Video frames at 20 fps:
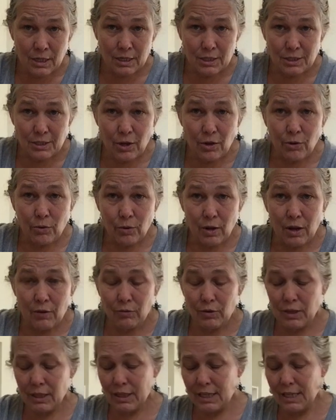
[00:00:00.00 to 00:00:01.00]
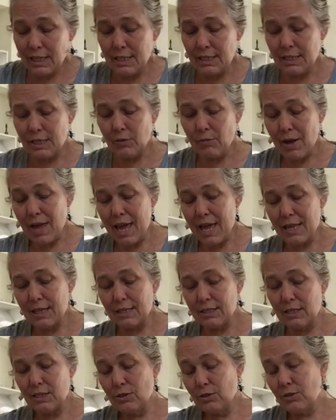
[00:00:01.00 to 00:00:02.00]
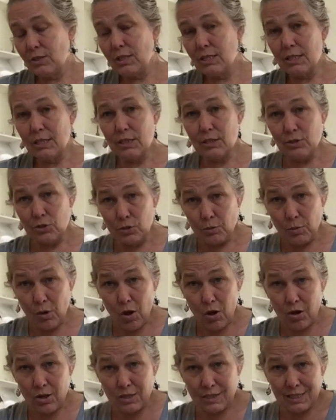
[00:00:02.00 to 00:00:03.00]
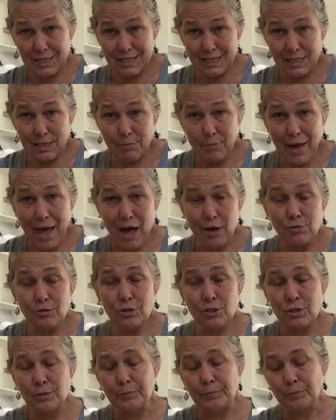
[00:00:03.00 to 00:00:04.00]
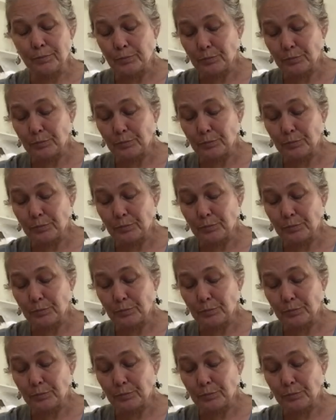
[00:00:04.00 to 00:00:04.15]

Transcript: So a really easy way is to use these two balls in the pouch.